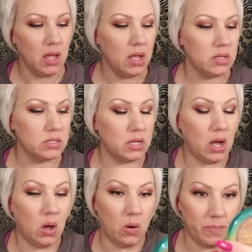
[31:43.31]

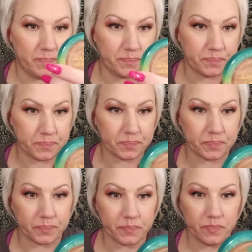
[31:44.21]
So,
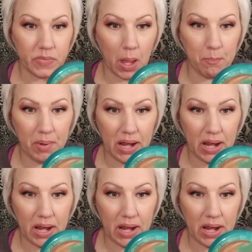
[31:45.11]
but